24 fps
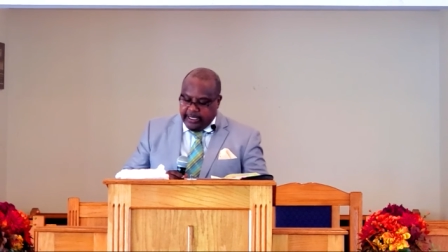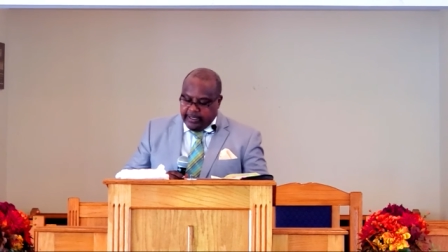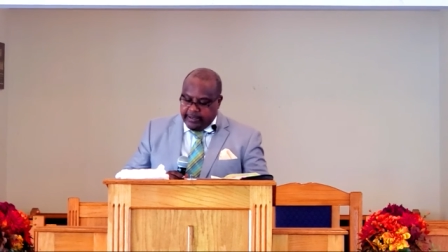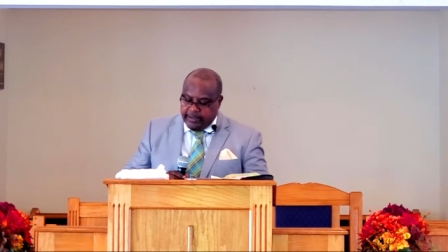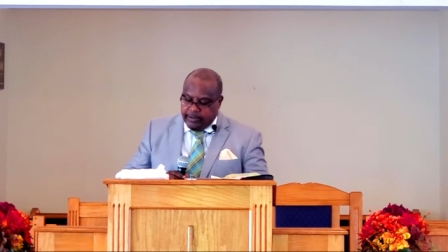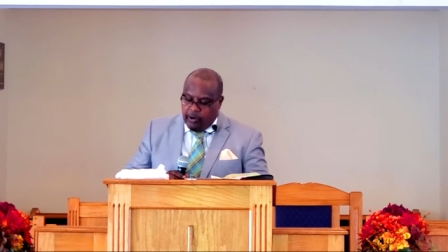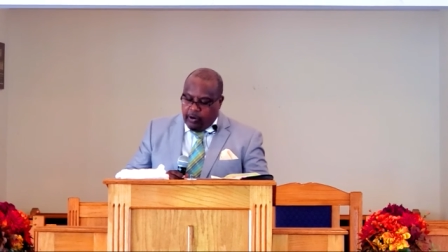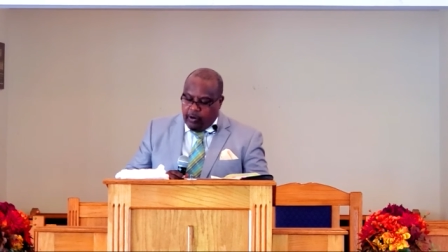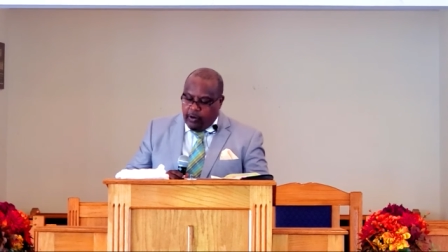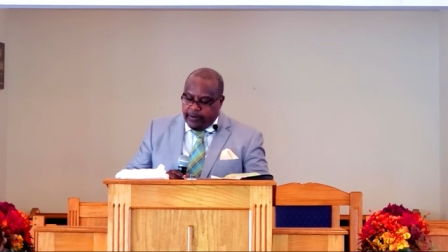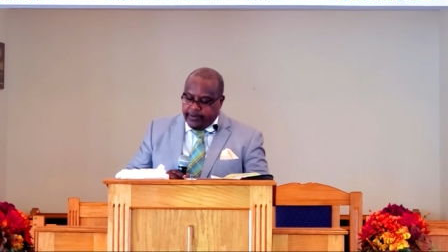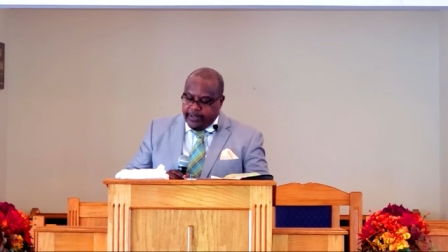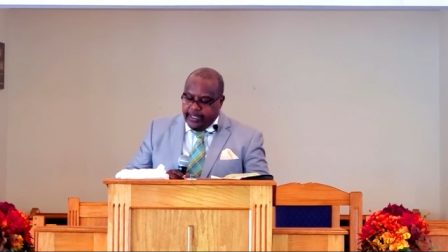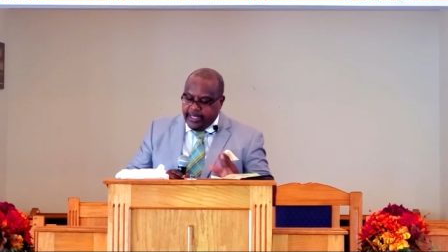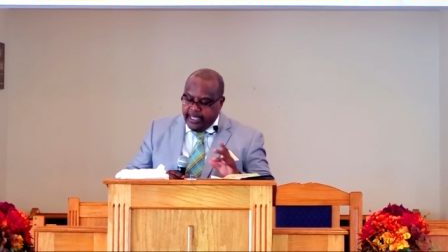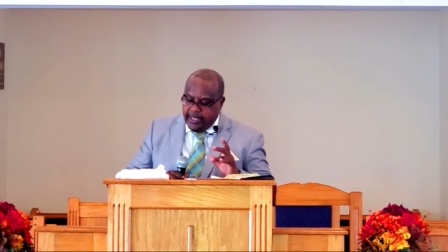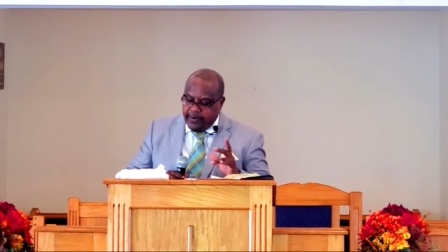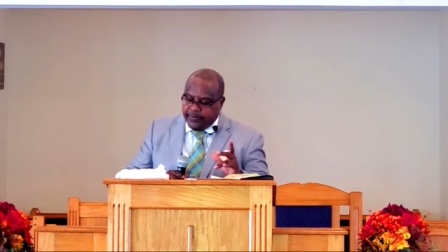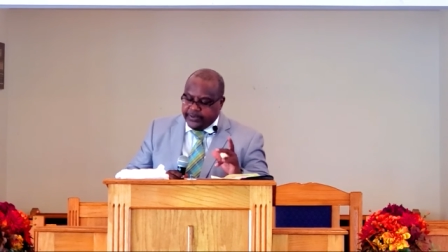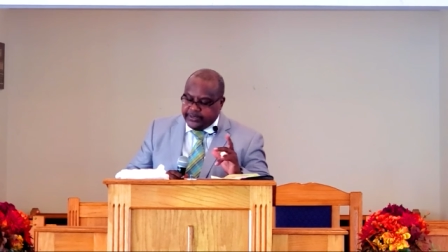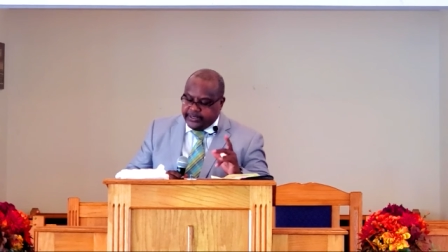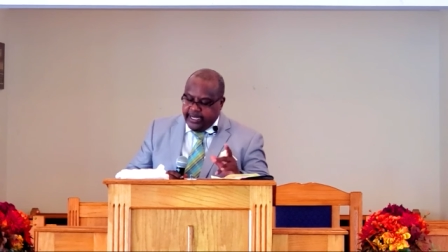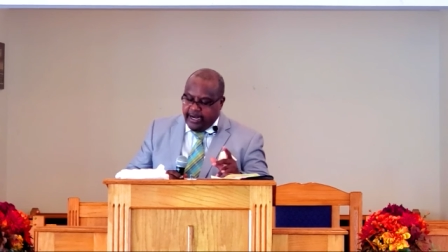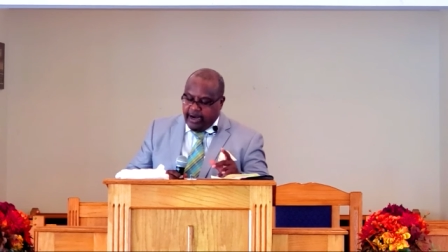knowing that
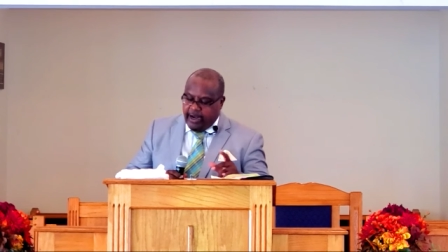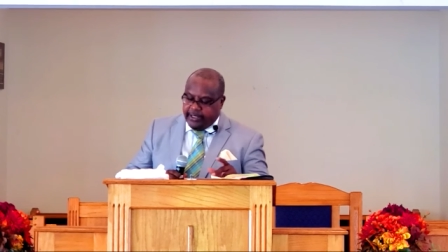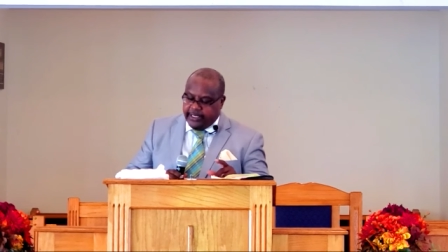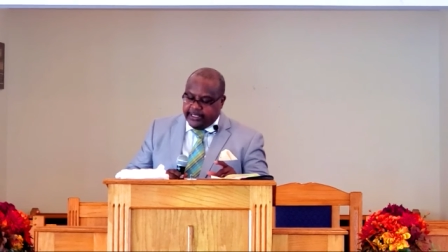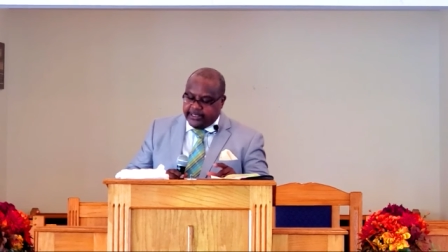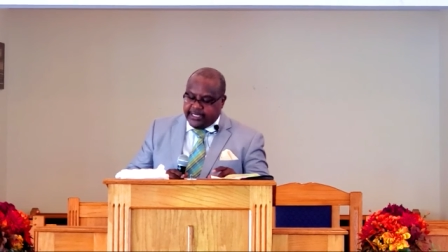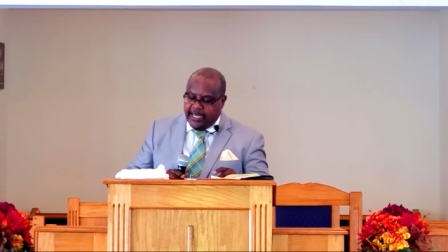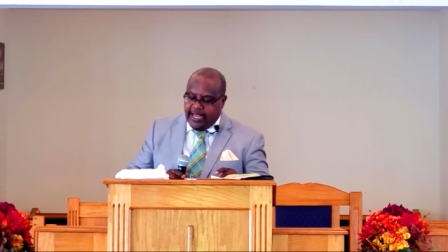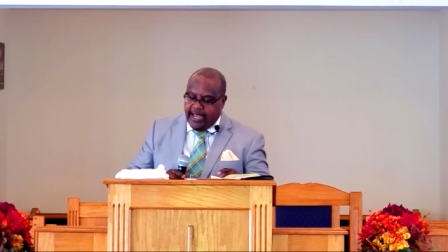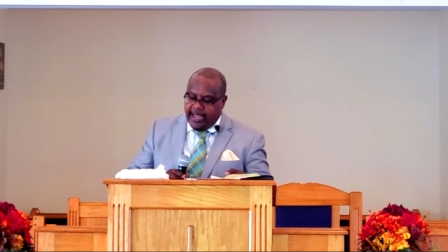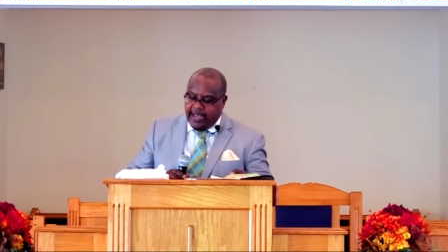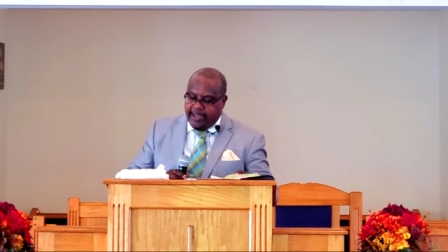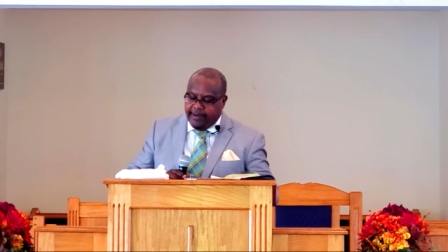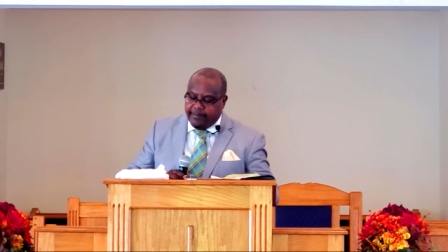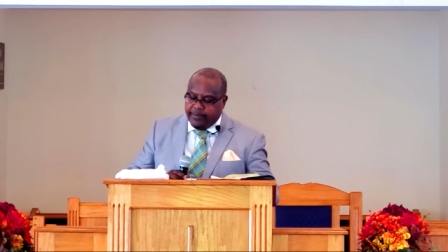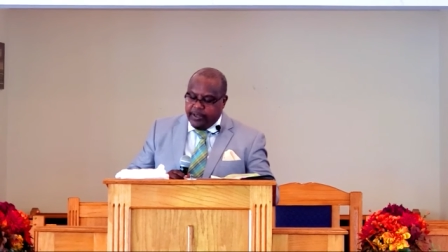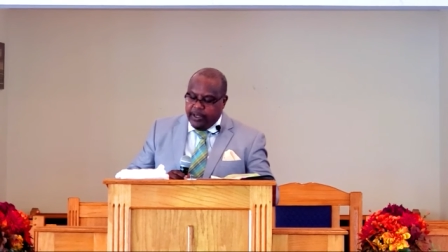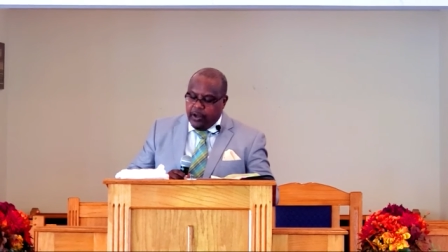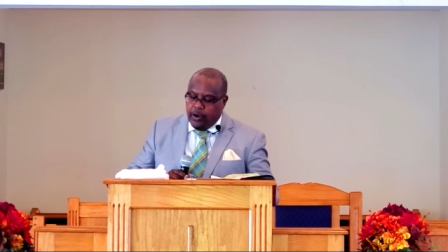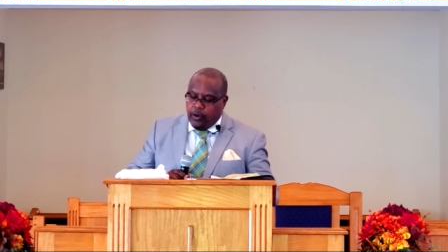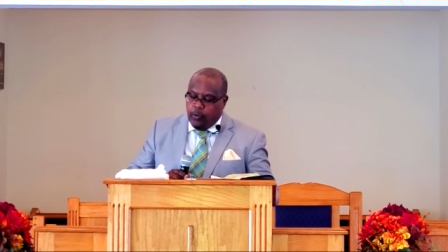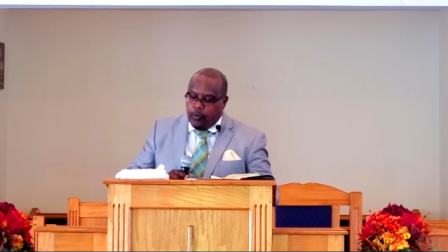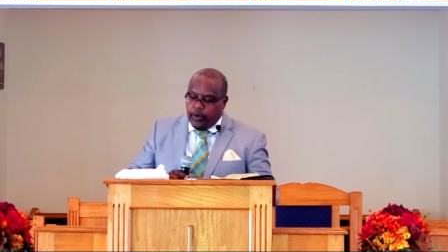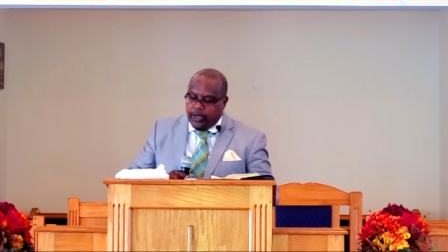he was there all the time,
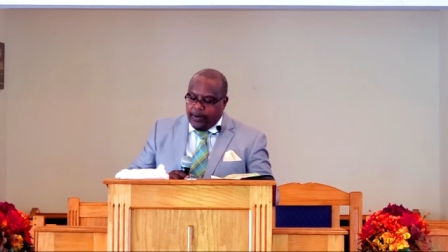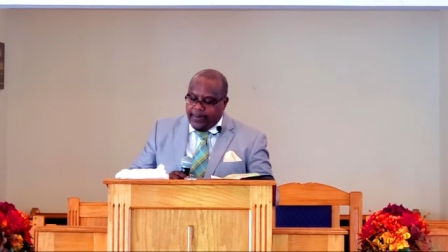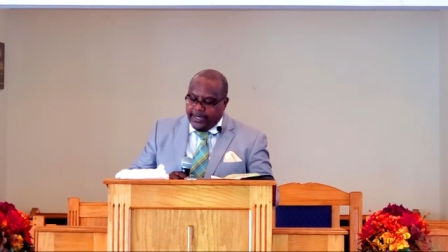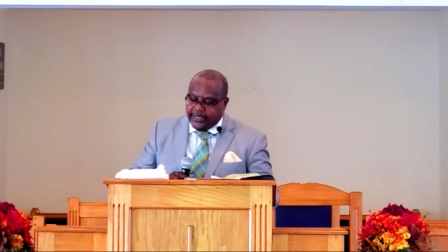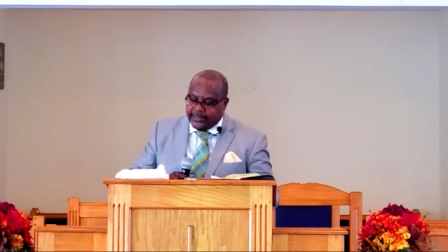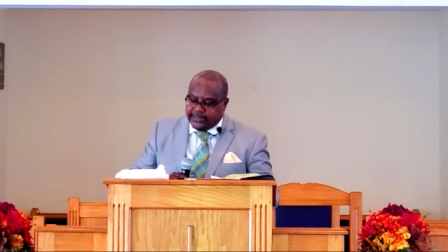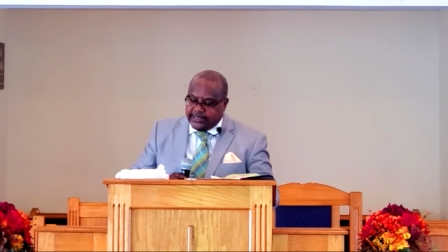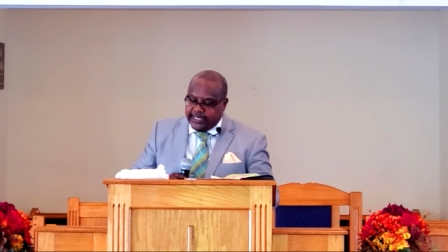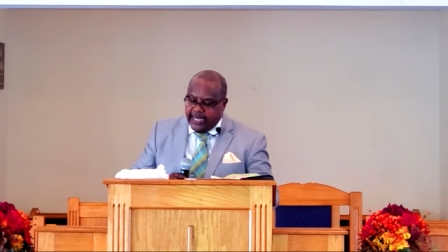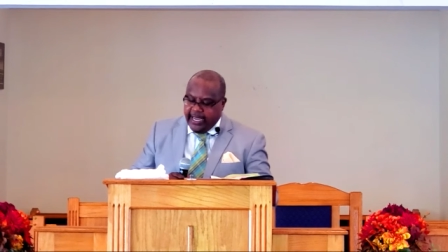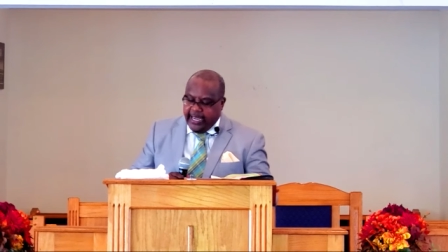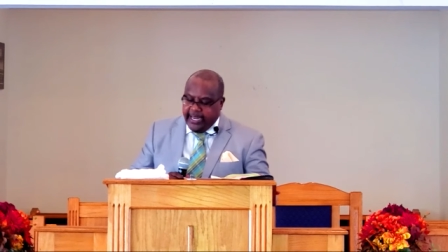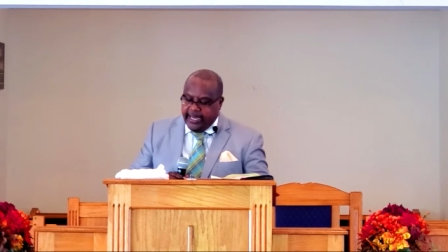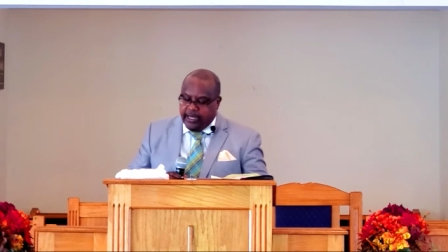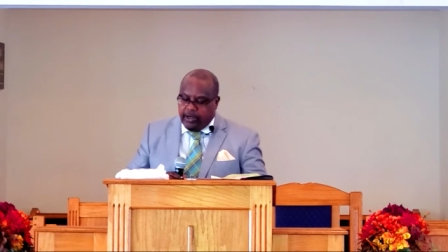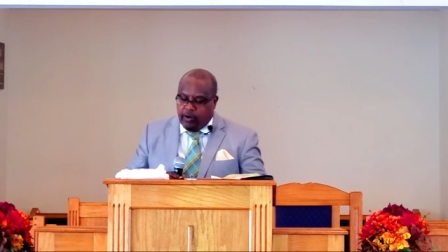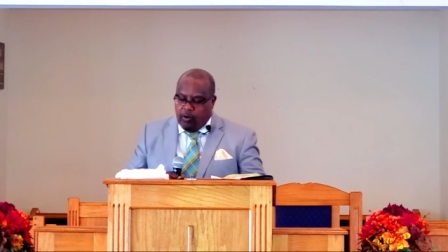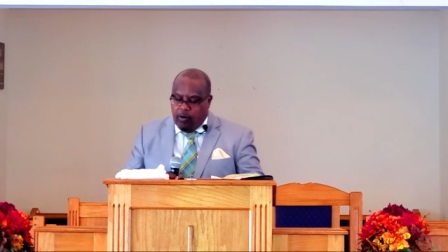what am I saying?